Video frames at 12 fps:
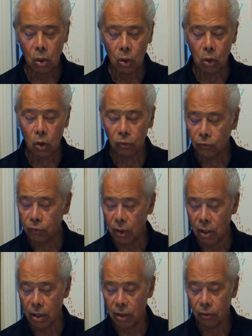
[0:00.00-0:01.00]

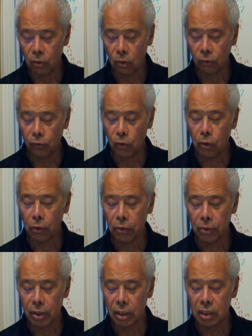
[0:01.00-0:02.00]
converteth
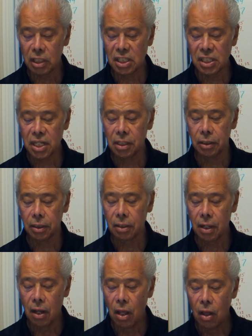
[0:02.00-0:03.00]
the sinner
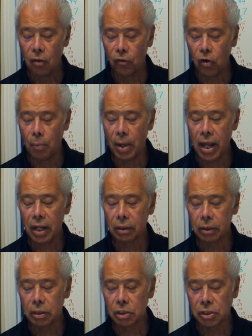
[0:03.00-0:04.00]
from
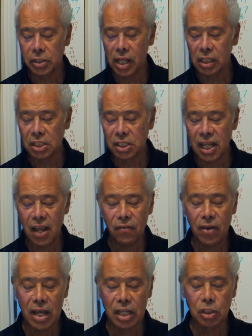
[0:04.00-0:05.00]
error shall save
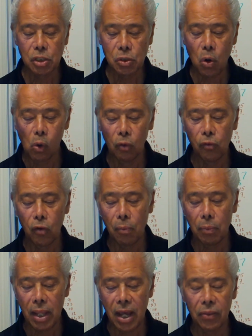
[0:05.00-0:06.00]
his soul from
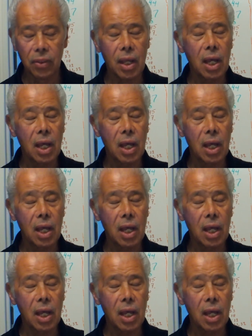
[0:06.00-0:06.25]
death,"